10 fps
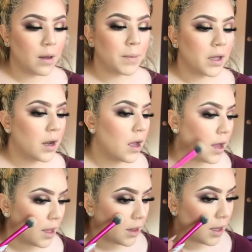I'm gonna
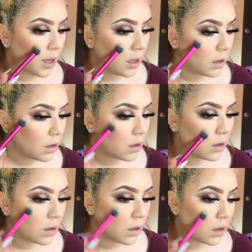highlight
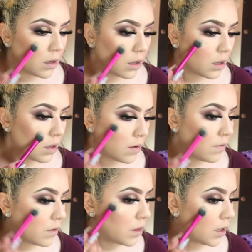
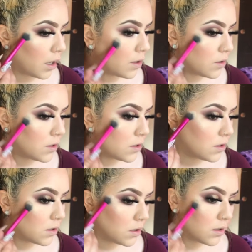everything
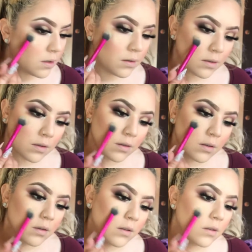else.
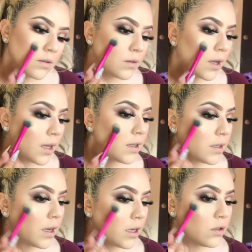So I like to
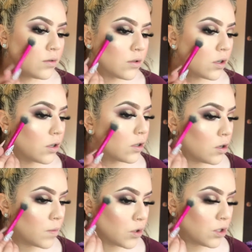kind of do circular
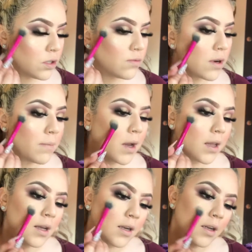motions when I'm
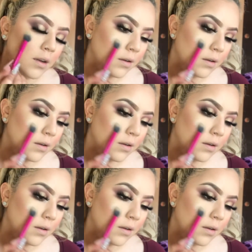highlighting,